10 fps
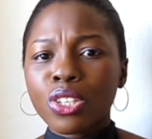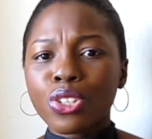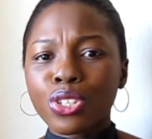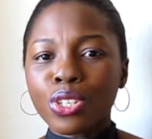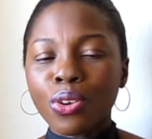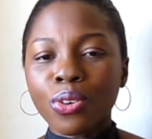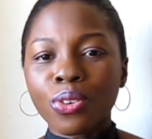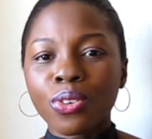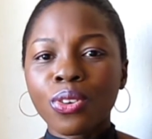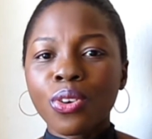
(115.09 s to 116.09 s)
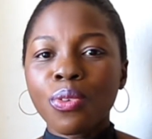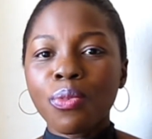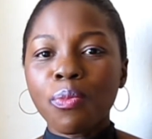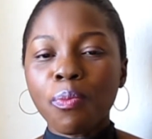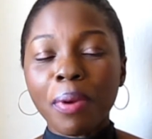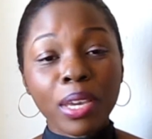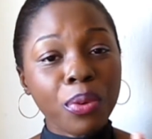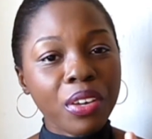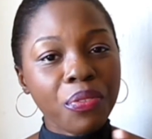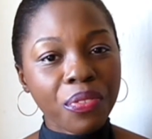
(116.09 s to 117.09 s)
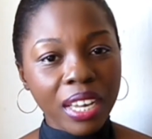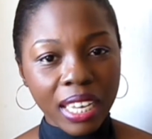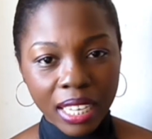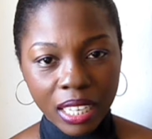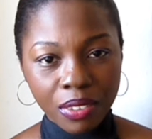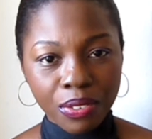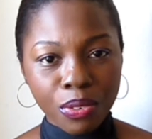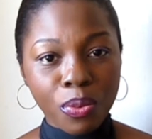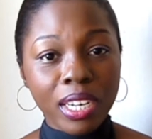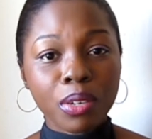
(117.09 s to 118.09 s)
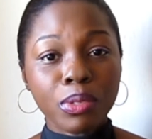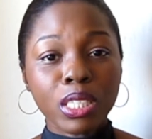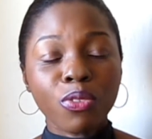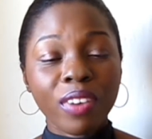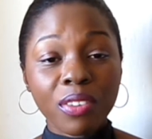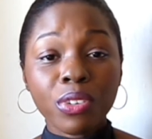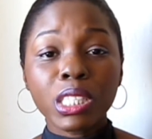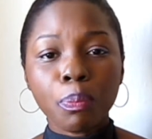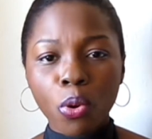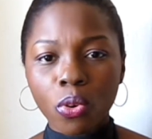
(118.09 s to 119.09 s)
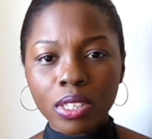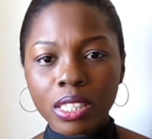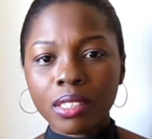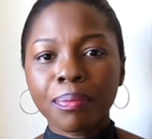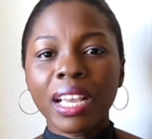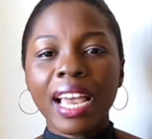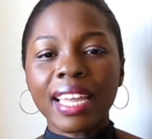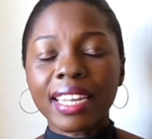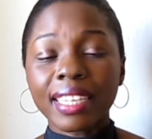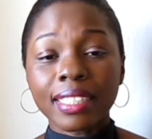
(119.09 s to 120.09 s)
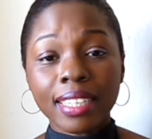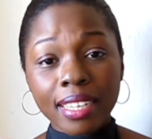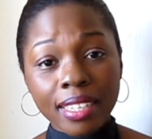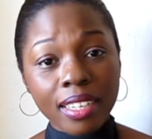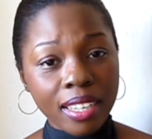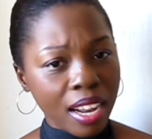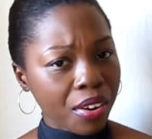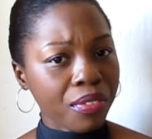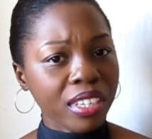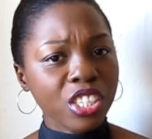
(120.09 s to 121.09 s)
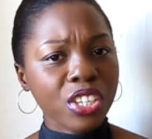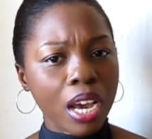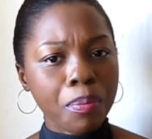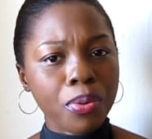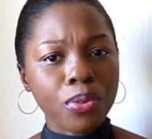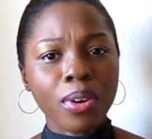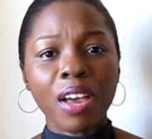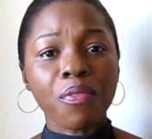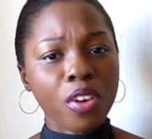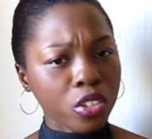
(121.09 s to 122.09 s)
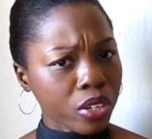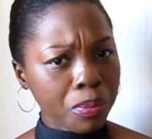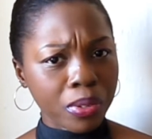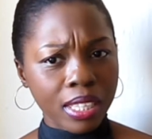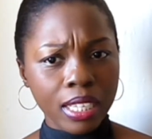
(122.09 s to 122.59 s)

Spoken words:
So by week 5, when I was 5 weeks post and I did a clarifying shampoo and followed up with